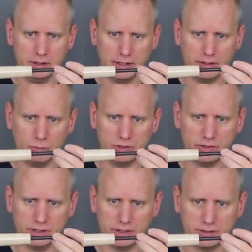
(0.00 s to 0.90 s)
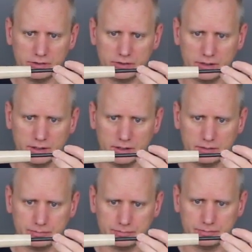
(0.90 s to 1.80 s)
and once it gets
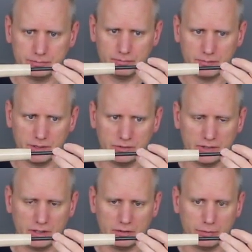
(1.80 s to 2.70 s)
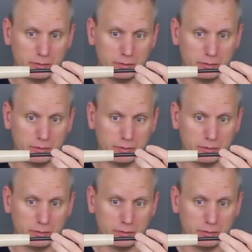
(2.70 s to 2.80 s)
set up,